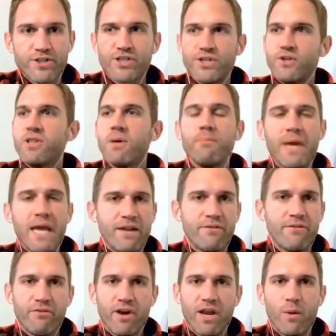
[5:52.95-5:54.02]
to the
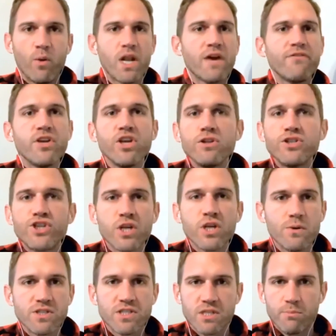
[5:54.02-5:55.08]
mainframe, whatever you
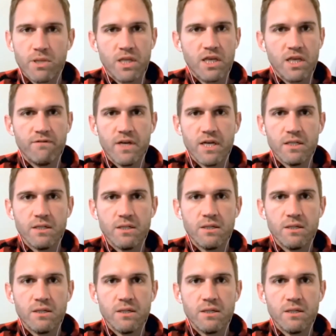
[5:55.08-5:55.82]
choose to believe in,